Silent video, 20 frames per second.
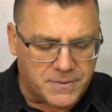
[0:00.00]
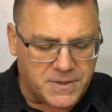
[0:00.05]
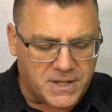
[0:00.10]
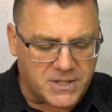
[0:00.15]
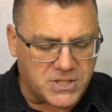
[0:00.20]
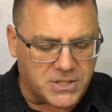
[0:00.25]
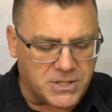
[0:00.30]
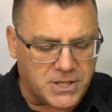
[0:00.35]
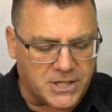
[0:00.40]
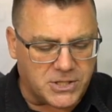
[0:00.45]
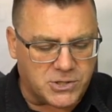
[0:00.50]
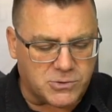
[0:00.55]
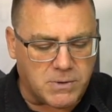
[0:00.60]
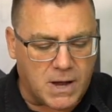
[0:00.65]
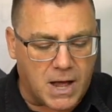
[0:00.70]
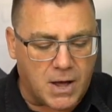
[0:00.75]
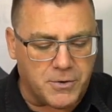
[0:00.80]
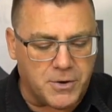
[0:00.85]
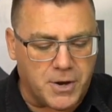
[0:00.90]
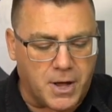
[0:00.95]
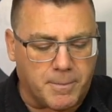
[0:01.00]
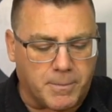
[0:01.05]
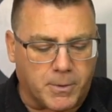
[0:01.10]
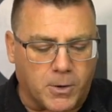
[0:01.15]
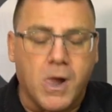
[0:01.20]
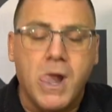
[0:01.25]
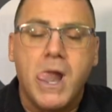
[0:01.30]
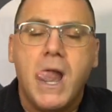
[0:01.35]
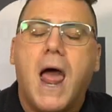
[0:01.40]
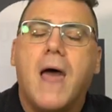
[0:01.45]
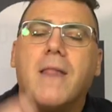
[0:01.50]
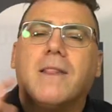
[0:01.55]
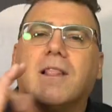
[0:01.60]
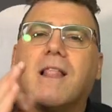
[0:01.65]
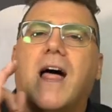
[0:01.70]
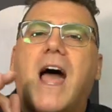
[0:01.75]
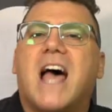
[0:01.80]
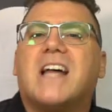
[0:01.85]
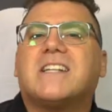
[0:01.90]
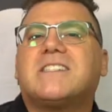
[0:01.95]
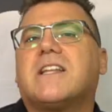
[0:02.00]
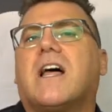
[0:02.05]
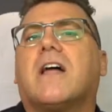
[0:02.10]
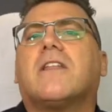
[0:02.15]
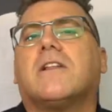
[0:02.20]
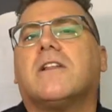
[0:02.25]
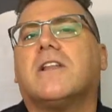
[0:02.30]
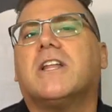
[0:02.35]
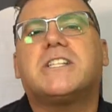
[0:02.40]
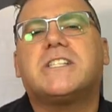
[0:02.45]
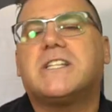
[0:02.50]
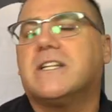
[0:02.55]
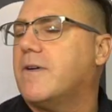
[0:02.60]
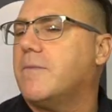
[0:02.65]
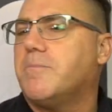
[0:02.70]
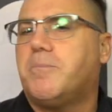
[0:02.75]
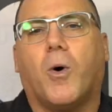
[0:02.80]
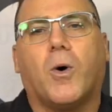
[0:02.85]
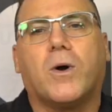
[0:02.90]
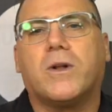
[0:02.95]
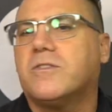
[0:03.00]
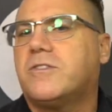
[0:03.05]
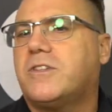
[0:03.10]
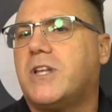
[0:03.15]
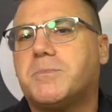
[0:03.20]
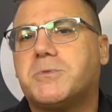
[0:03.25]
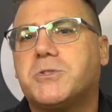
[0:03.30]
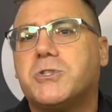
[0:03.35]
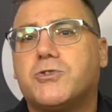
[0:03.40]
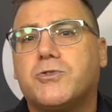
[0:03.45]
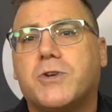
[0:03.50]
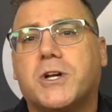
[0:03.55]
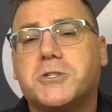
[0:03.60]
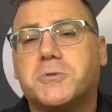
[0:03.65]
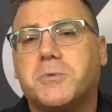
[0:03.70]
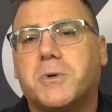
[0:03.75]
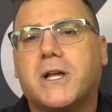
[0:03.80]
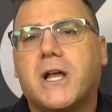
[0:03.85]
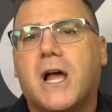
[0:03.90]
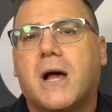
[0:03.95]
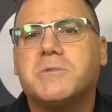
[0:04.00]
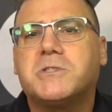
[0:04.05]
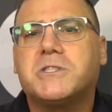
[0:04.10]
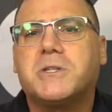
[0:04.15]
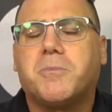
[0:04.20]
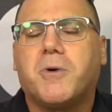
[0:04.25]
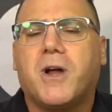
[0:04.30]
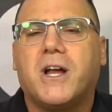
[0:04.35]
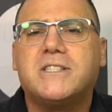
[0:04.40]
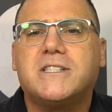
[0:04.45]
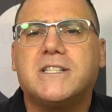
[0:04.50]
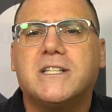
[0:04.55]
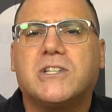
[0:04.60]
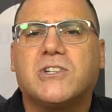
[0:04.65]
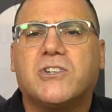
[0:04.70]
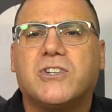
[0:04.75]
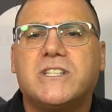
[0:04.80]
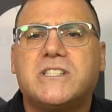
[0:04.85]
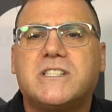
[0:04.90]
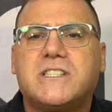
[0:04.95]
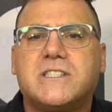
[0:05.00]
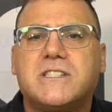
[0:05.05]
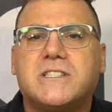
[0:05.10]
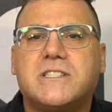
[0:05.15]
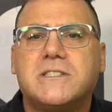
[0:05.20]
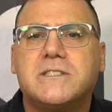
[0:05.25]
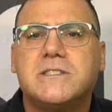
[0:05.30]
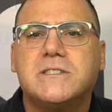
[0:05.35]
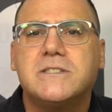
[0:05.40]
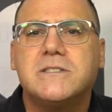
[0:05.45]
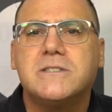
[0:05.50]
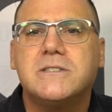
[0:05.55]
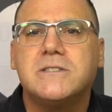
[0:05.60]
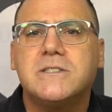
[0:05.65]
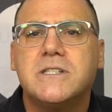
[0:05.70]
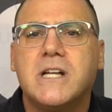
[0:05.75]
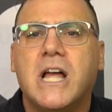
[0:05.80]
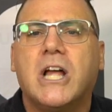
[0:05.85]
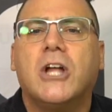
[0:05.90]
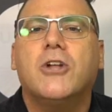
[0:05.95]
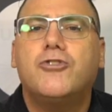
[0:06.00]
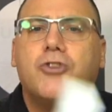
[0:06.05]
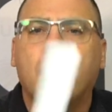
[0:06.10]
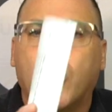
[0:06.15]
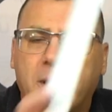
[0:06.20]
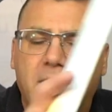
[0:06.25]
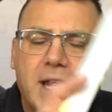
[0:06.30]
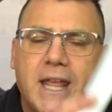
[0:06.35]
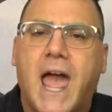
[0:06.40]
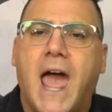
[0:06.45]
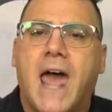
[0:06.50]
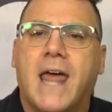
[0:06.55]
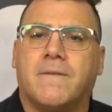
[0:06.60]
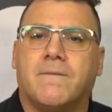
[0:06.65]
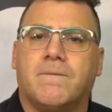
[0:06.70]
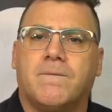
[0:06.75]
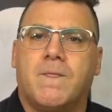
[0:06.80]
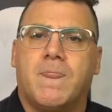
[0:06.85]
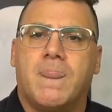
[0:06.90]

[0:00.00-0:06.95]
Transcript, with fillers: That's a nice round number. And last on the list of important tips and tricks when it comes to price increases, do it again.